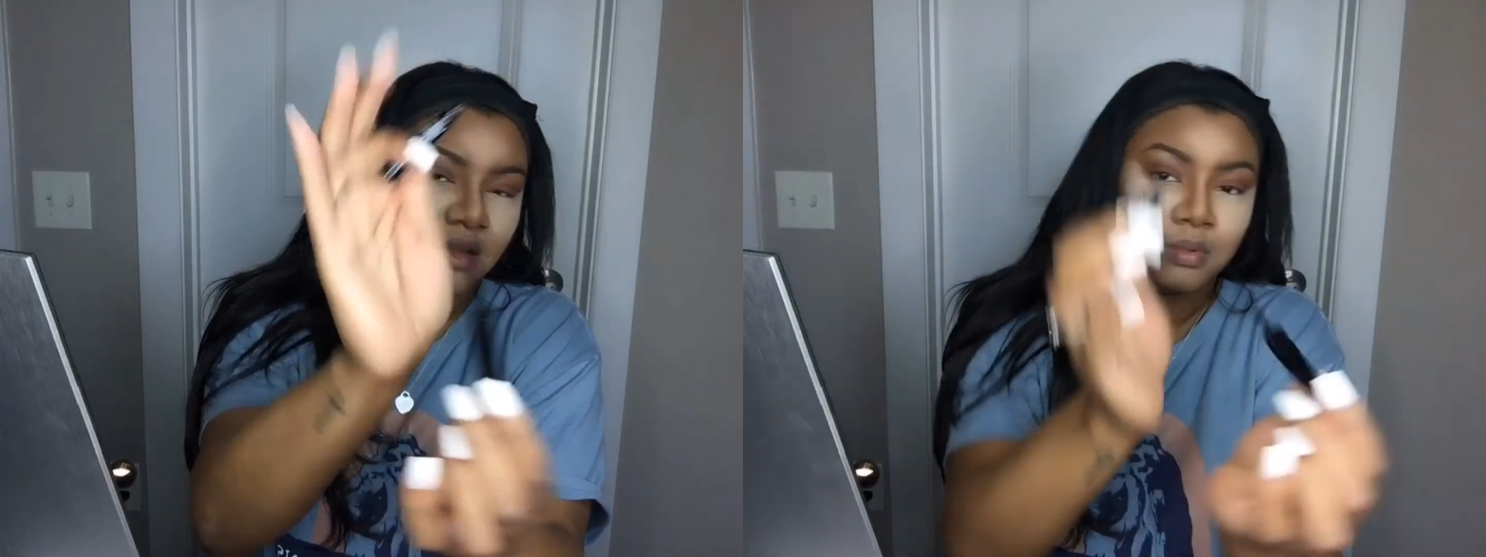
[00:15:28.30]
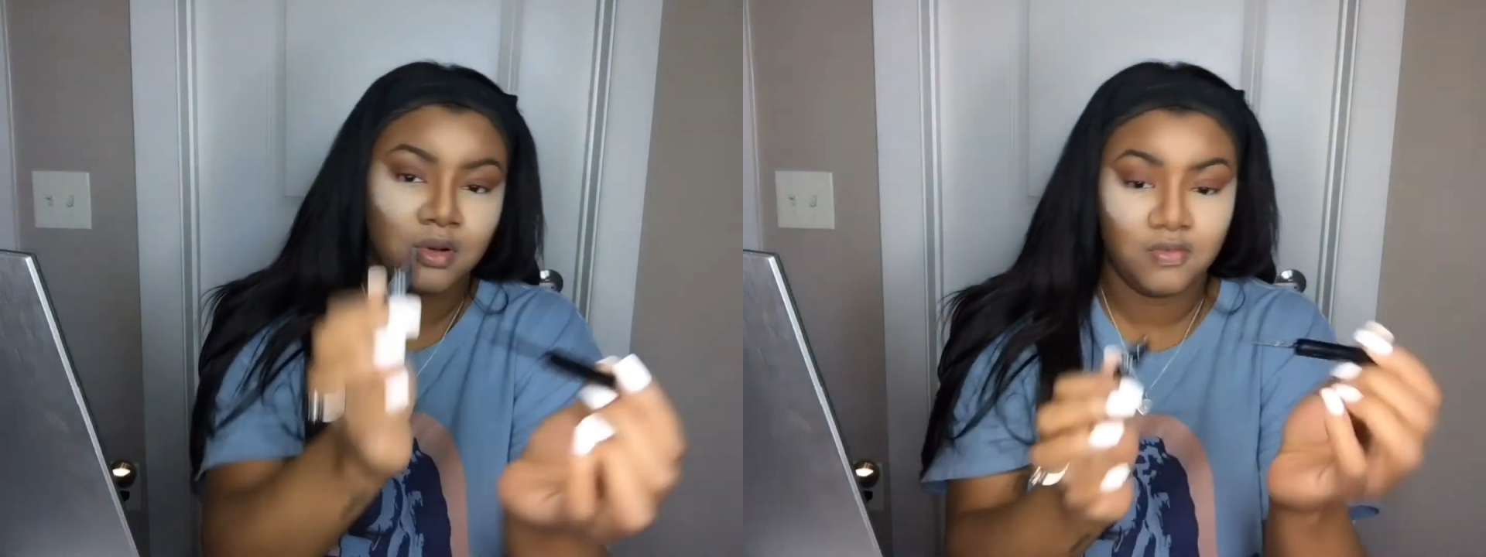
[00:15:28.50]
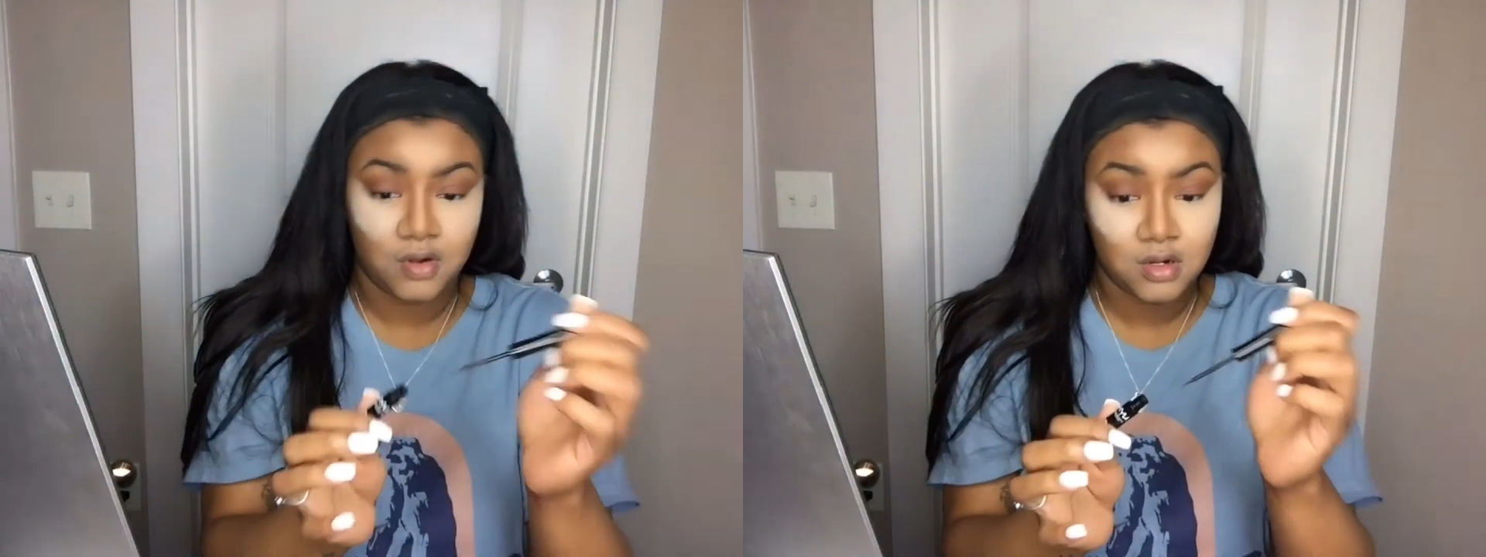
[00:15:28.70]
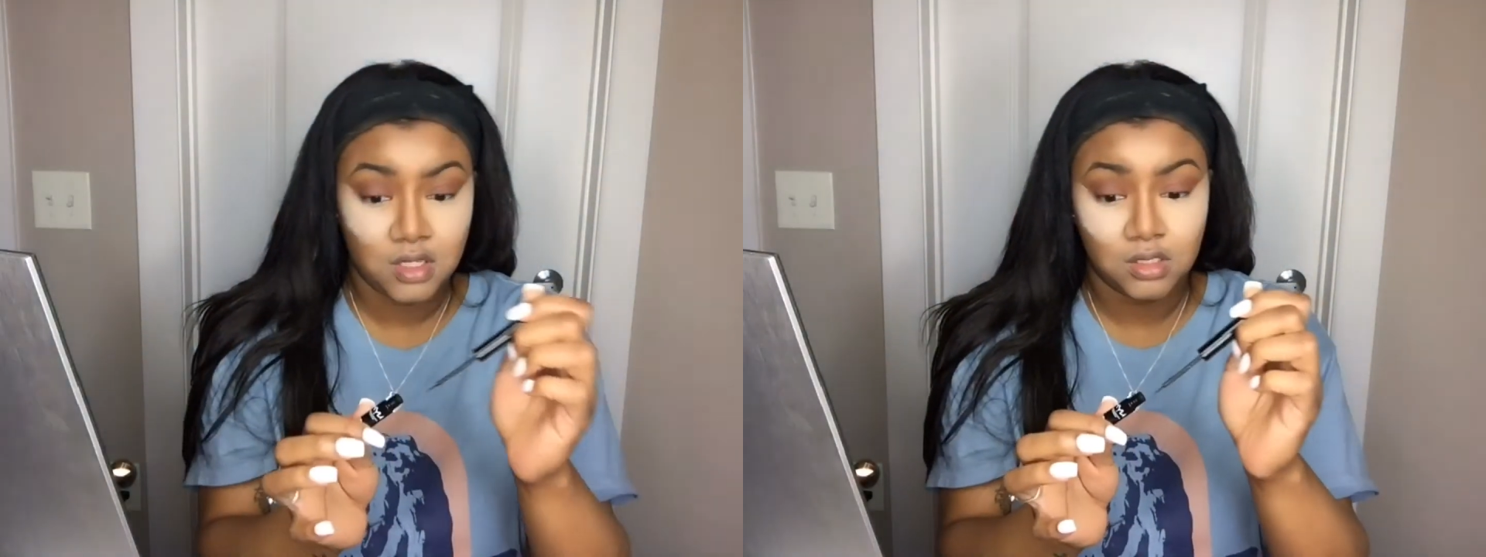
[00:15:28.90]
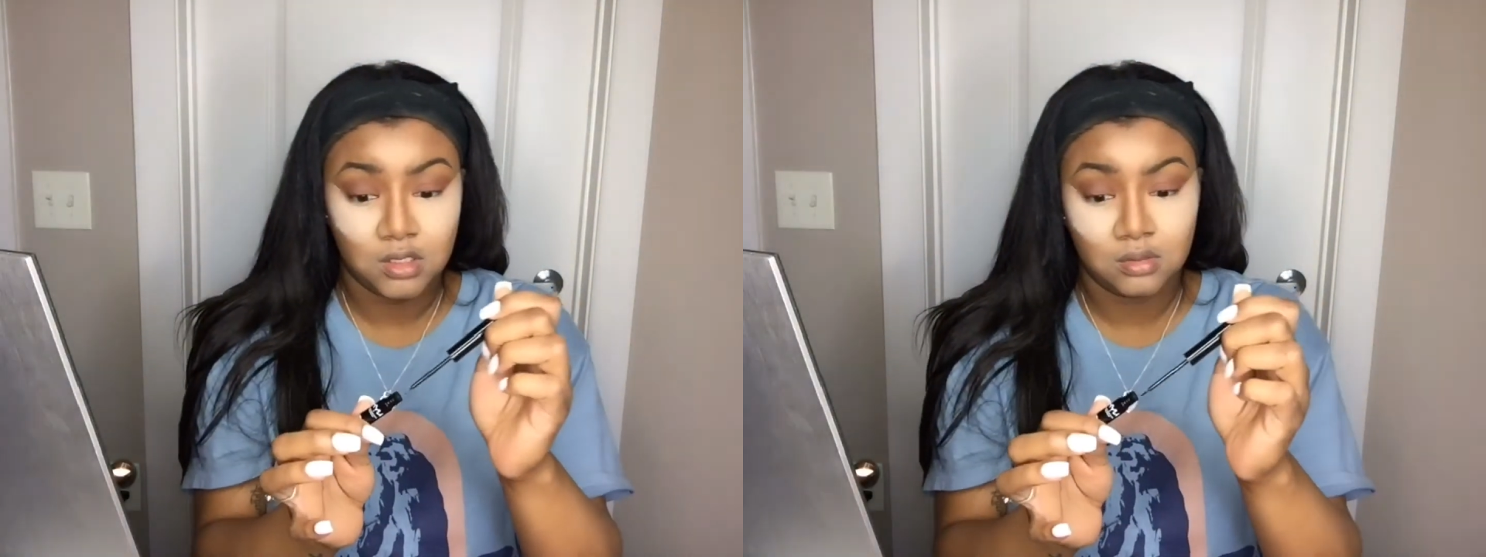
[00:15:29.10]
prefer
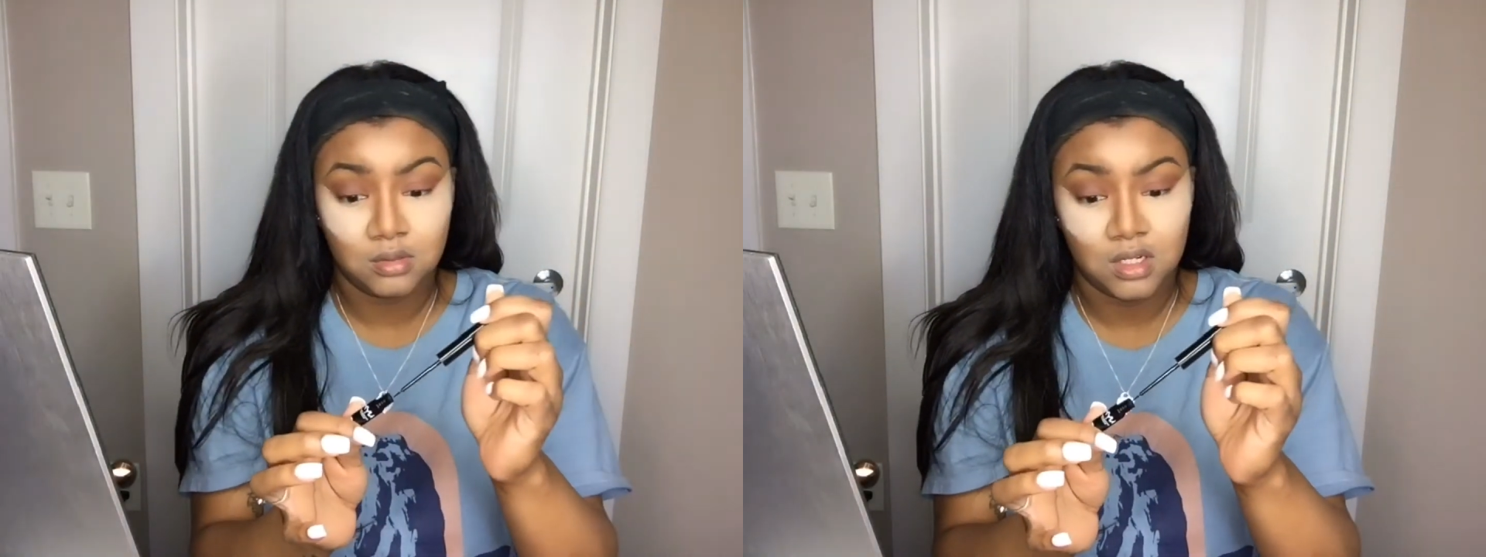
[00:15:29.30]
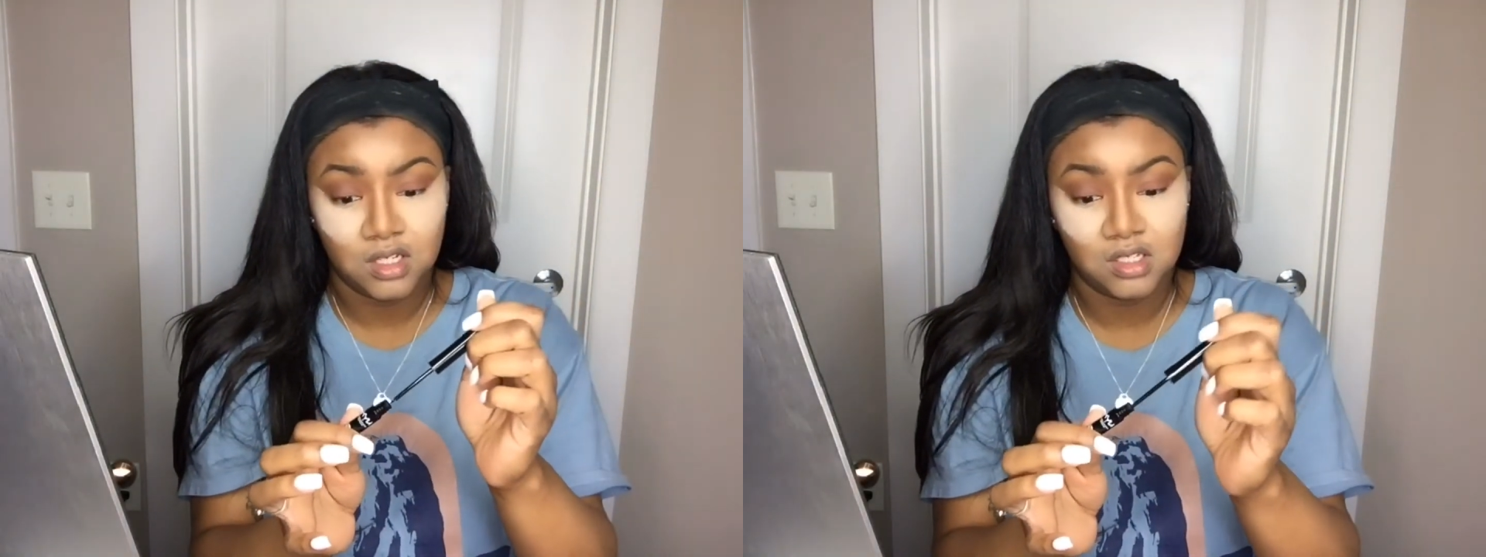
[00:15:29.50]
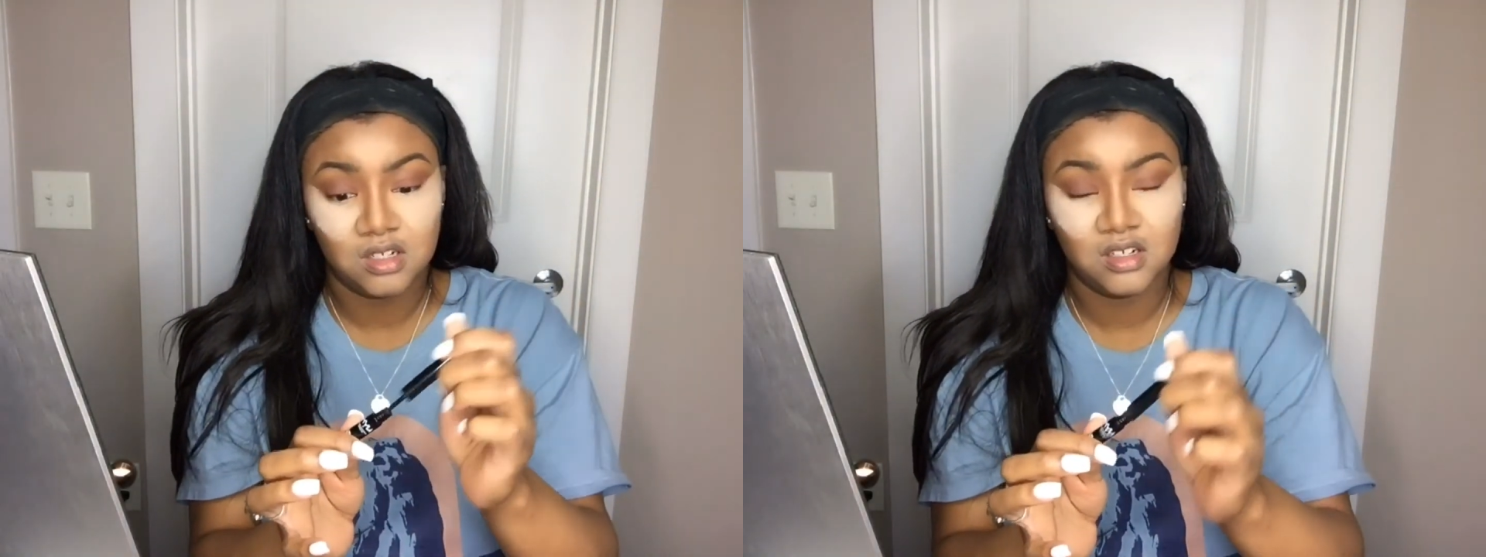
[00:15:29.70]
the liquid eyeliner.